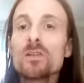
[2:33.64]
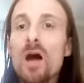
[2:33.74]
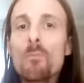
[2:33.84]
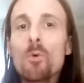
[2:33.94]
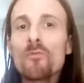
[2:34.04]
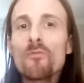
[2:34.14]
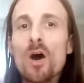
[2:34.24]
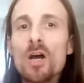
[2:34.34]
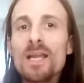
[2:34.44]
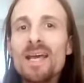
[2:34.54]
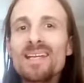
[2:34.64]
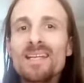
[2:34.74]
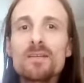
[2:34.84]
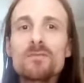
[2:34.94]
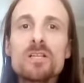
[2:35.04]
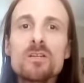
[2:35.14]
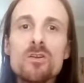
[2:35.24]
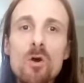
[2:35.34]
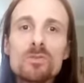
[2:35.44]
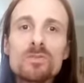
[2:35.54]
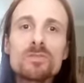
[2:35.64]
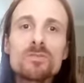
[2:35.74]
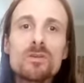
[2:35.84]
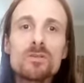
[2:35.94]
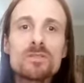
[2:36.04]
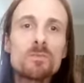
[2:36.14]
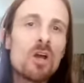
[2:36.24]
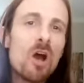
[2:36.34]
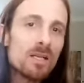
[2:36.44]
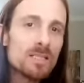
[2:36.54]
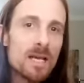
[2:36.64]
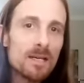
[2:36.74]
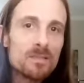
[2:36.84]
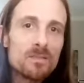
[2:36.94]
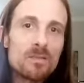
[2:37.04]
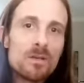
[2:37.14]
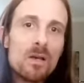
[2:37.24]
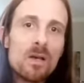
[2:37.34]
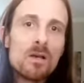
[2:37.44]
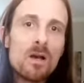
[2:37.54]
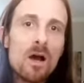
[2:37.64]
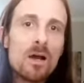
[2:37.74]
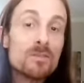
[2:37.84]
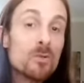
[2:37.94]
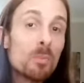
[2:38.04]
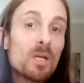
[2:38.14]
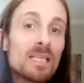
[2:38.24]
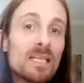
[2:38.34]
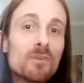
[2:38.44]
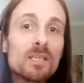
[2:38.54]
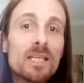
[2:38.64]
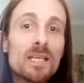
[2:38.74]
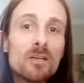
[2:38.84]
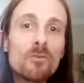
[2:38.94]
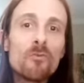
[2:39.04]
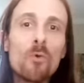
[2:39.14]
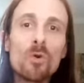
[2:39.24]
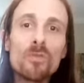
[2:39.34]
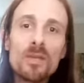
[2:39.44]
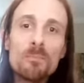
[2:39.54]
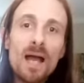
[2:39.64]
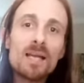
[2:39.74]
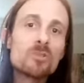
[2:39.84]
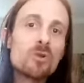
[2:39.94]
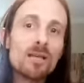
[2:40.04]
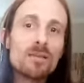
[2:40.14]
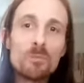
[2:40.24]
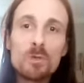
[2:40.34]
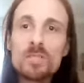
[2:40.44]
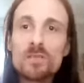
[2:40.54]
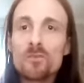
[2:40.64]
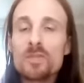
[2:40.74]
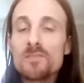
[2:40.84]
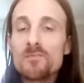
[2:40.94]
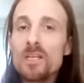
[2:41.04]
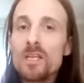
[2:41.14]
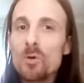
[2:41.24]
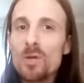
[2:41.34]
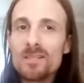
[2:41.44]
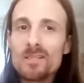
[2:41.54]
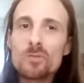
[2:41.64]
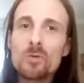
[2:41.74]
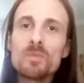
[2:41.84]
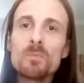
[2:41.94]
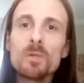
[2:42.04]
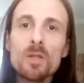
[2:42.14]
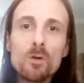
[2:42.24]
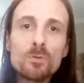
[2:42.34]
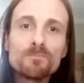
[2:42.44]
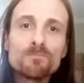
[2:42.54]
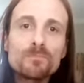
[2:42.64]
a lot more fun and it gives the notes some context. So I'm going to leave a link for the backing track that I'm using for this video in the description below.